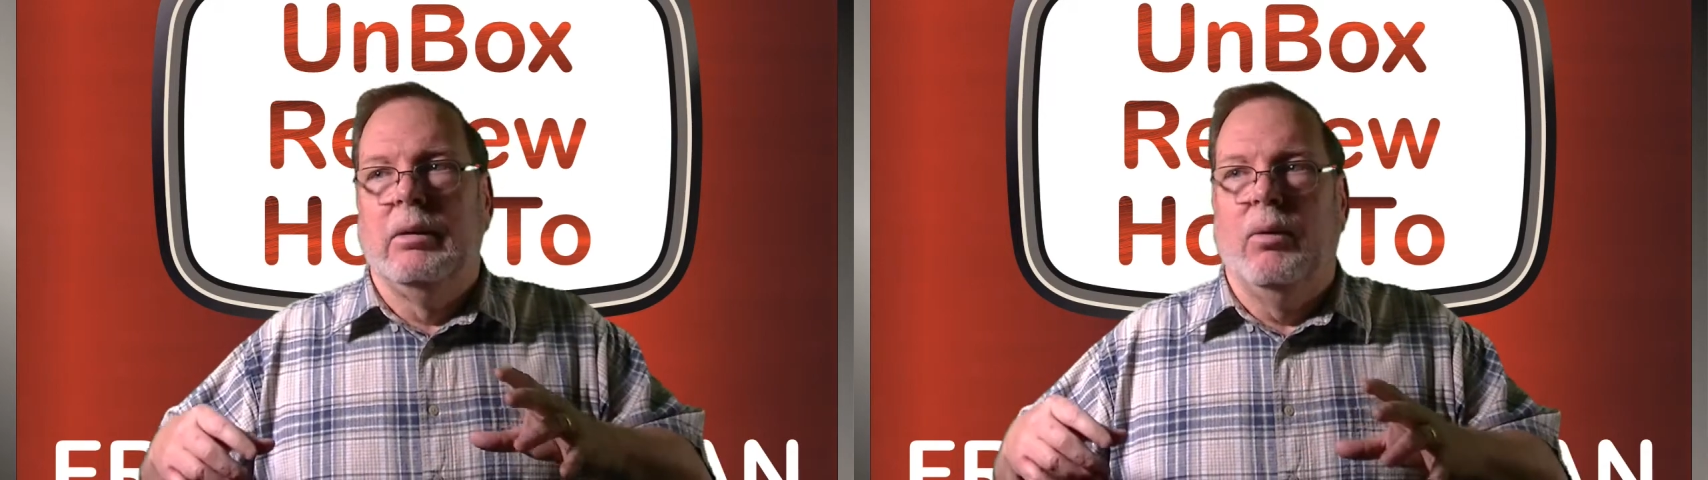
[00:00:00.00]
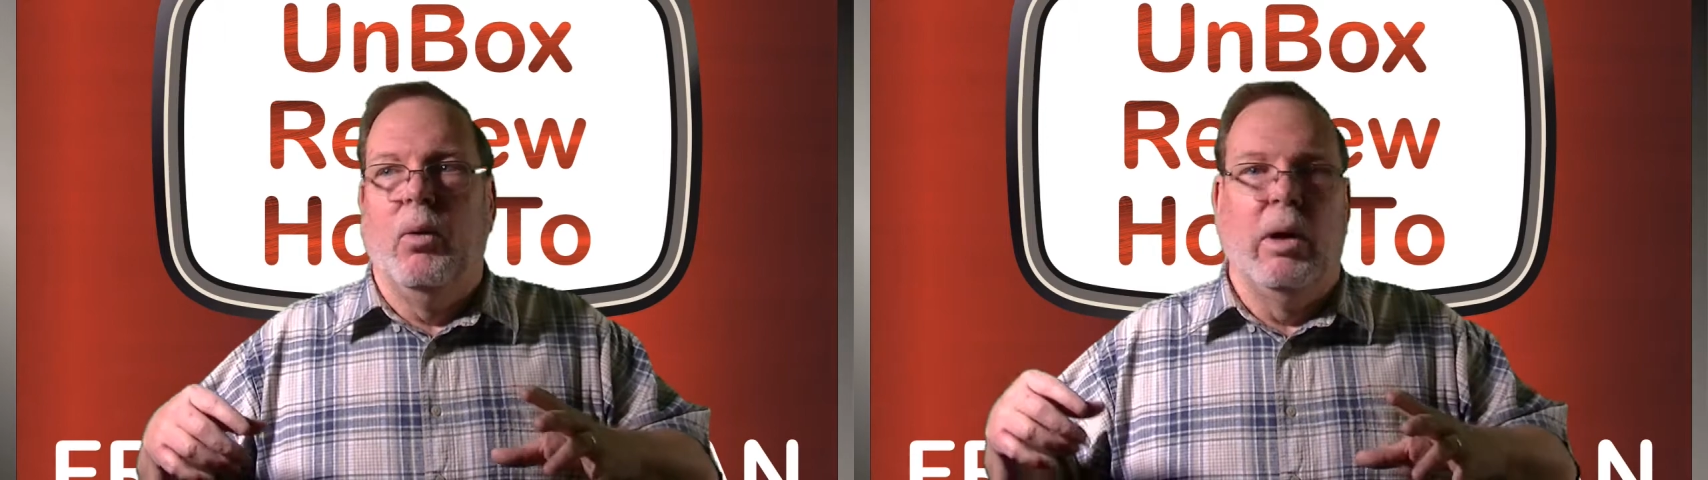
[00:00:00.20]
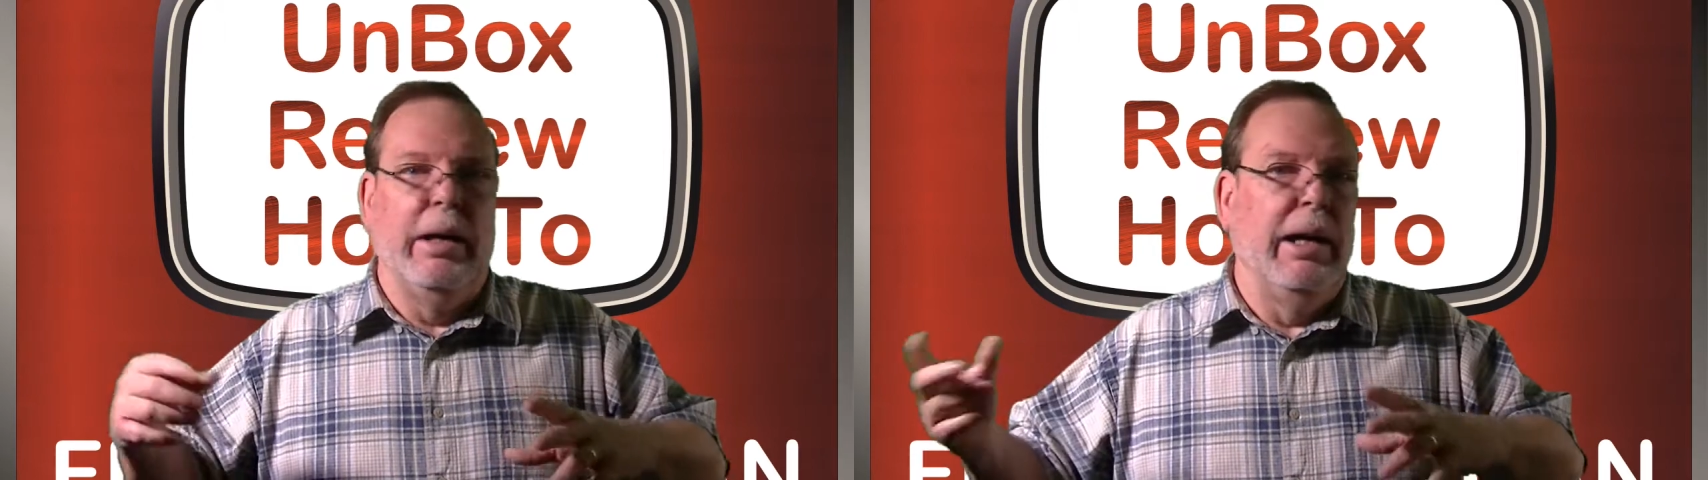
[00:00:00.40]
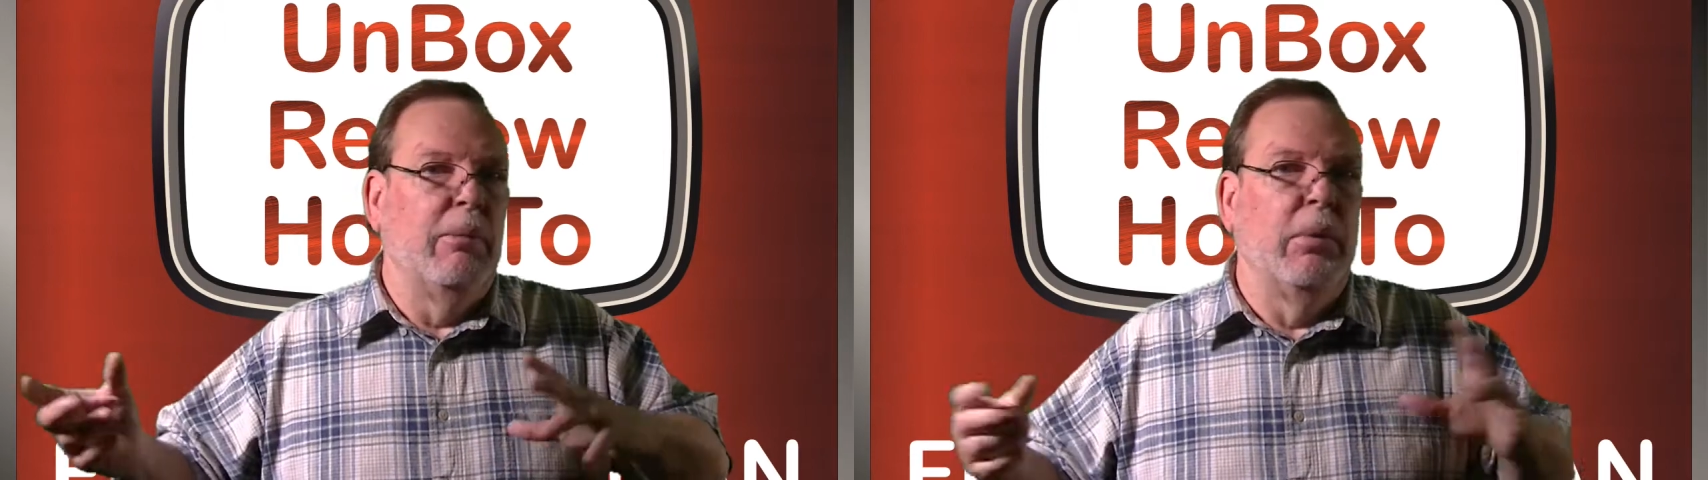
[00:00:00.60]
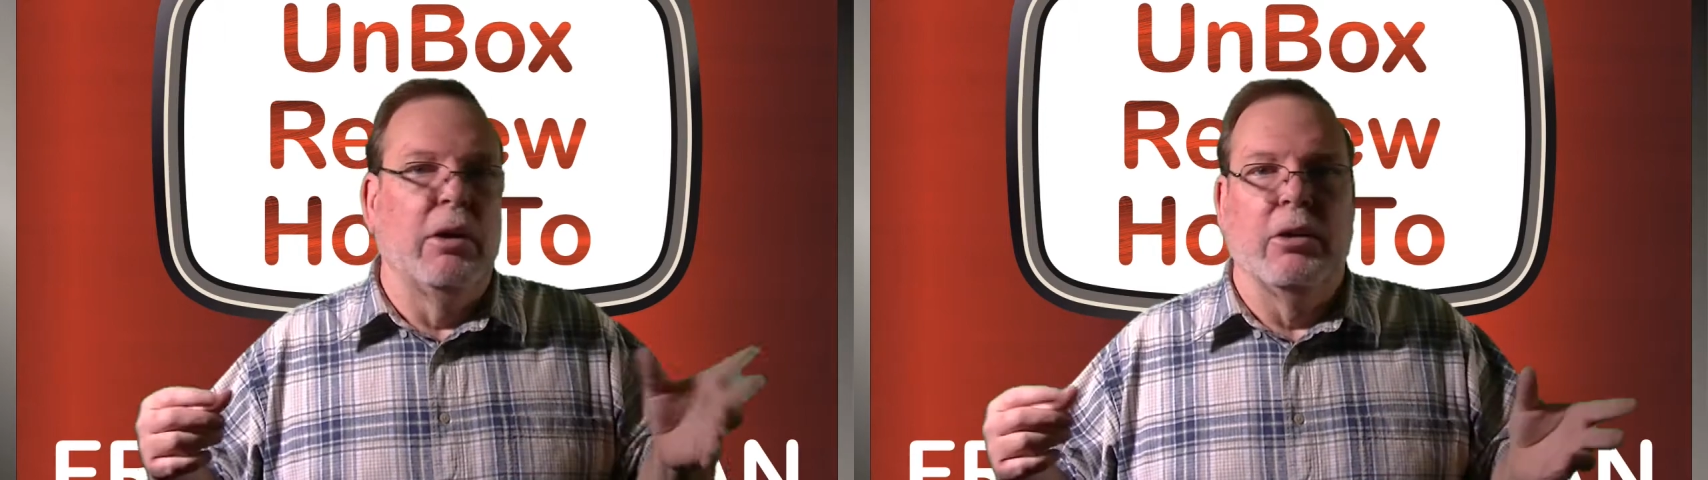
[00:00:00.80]
or a
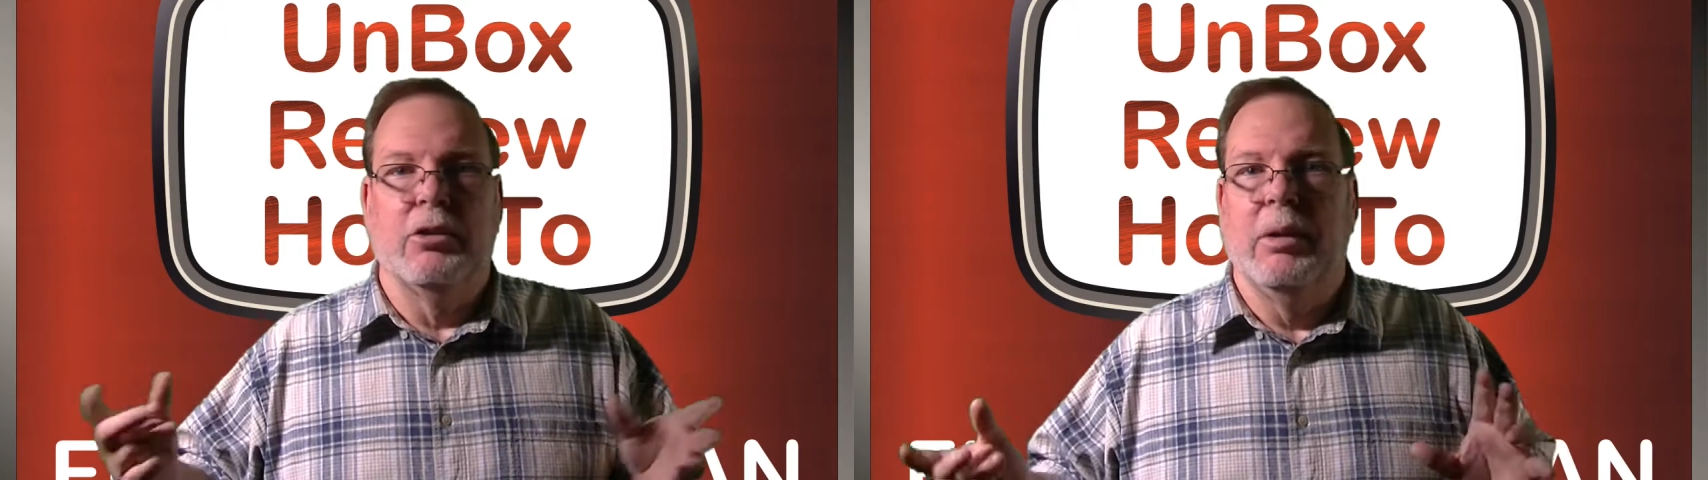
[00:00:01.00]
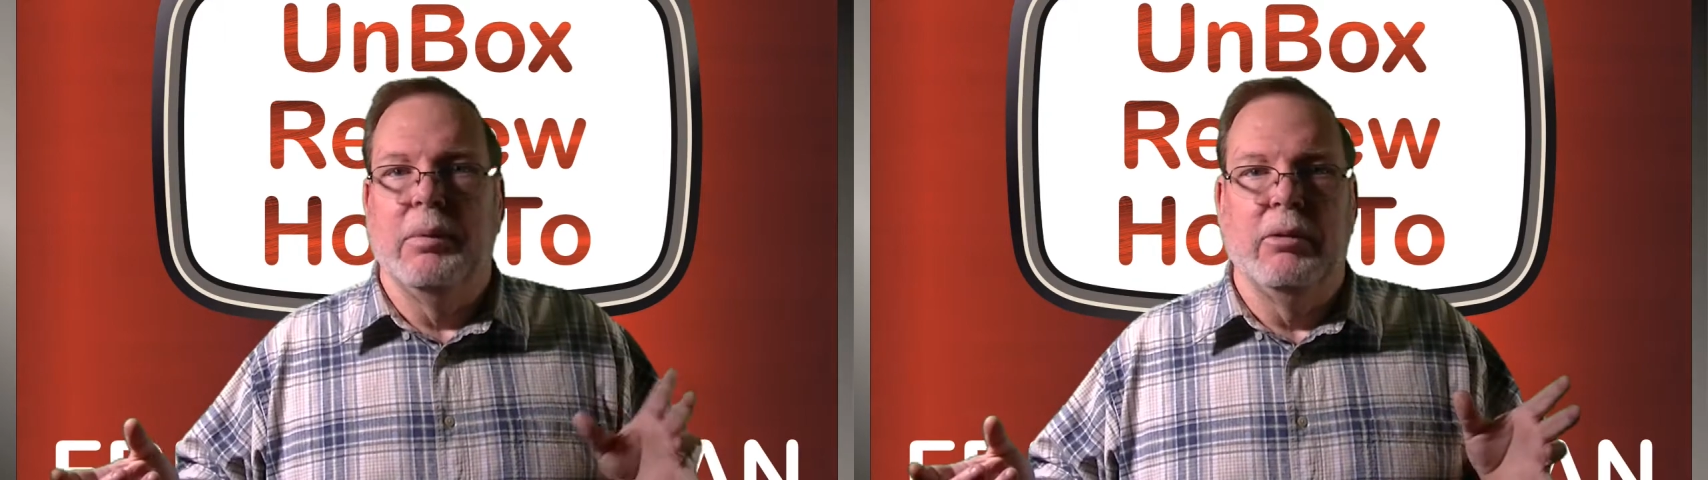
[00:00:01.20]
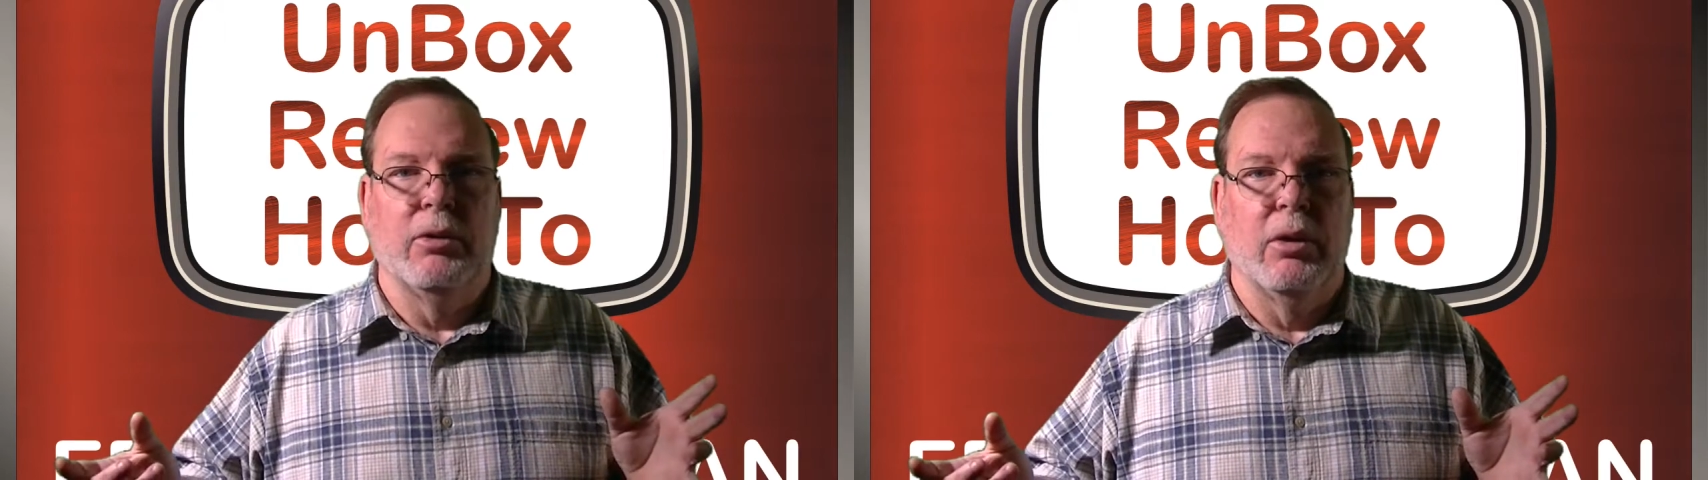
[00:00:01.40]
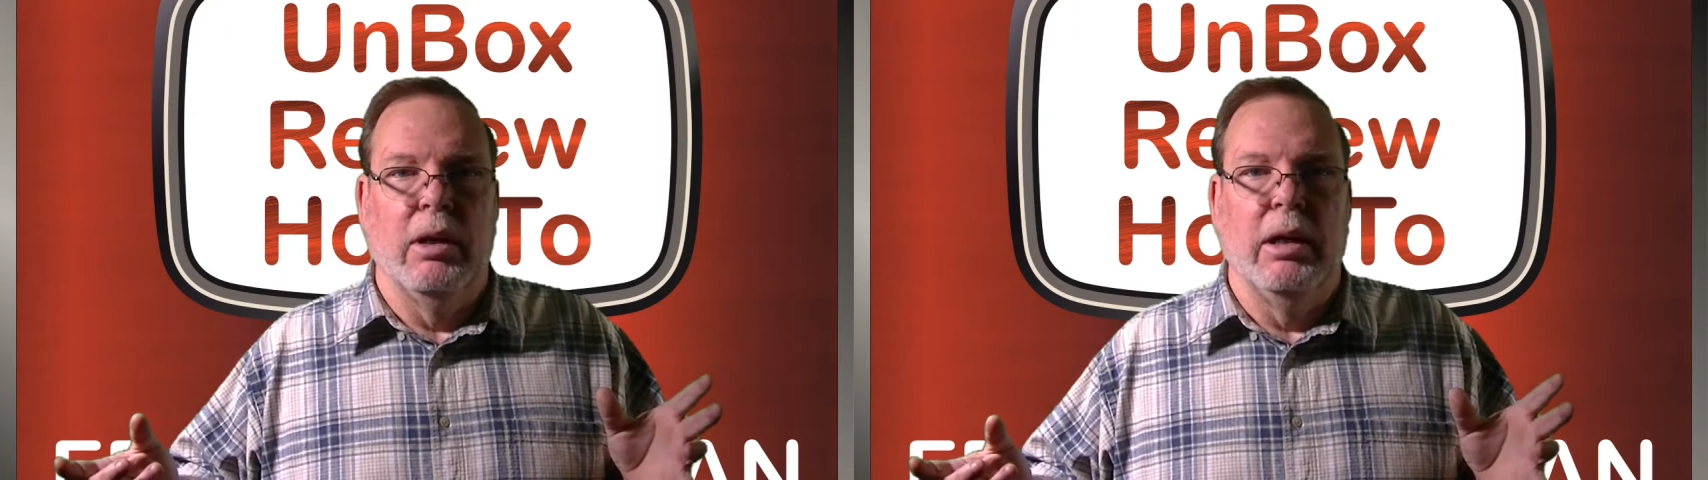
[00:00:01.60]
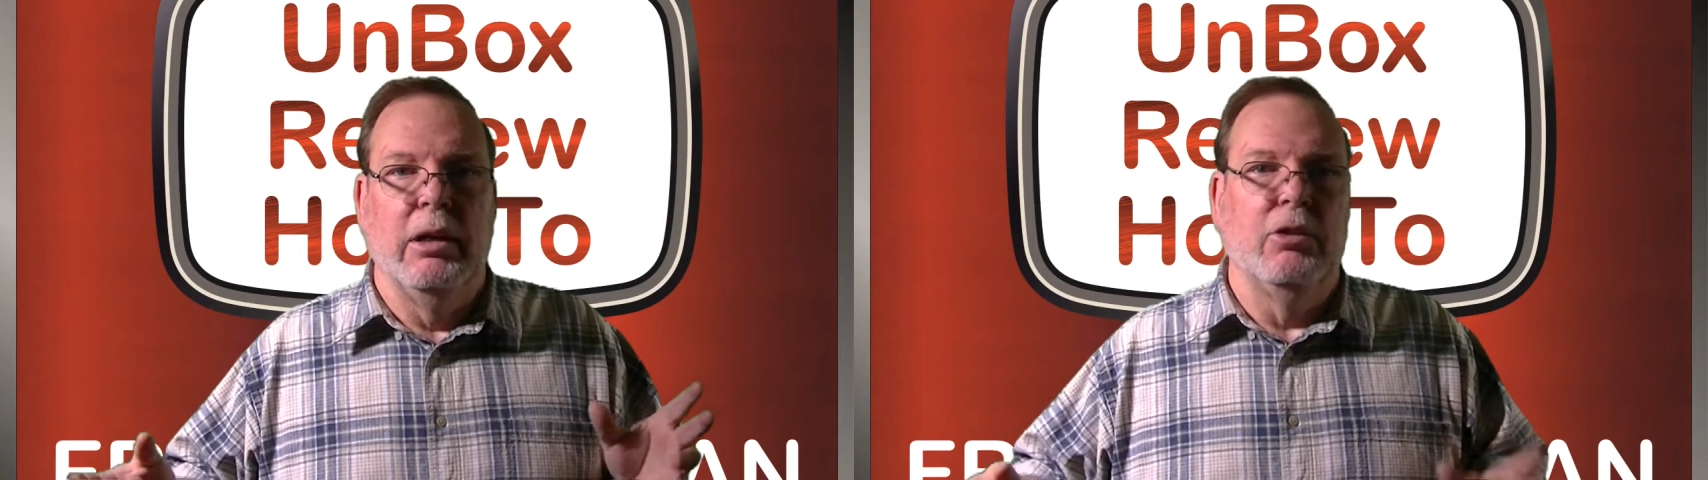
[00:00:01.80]
hamburger or something for
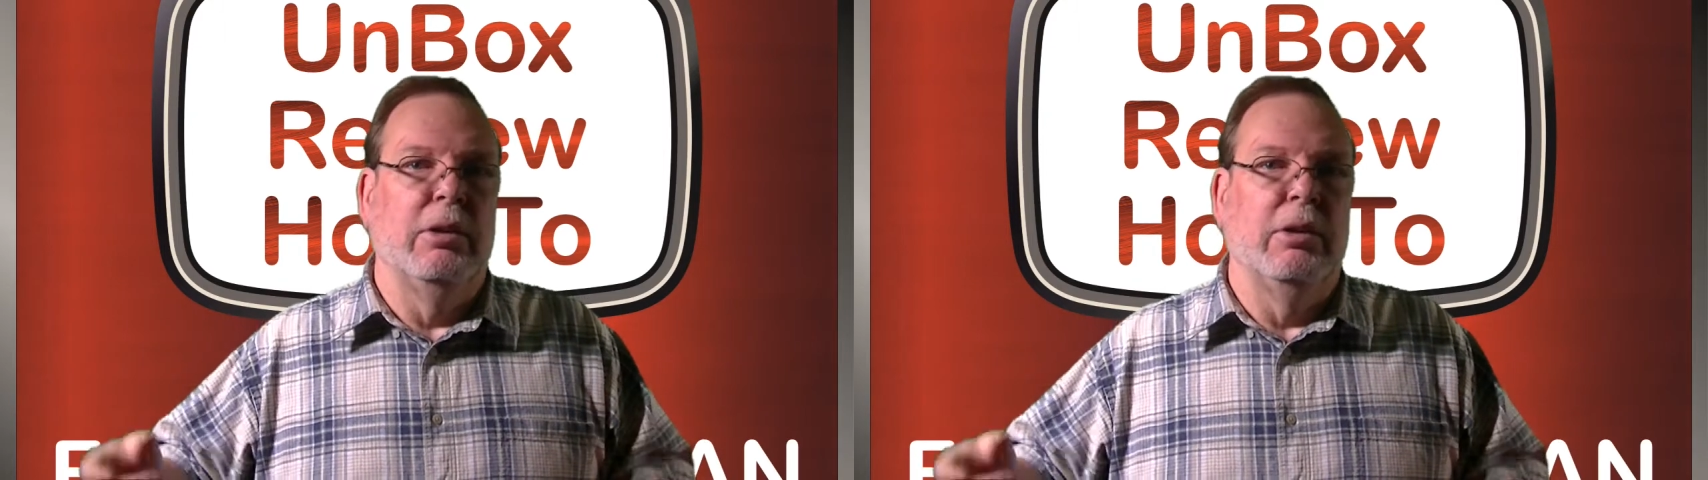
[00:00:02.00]
lunch.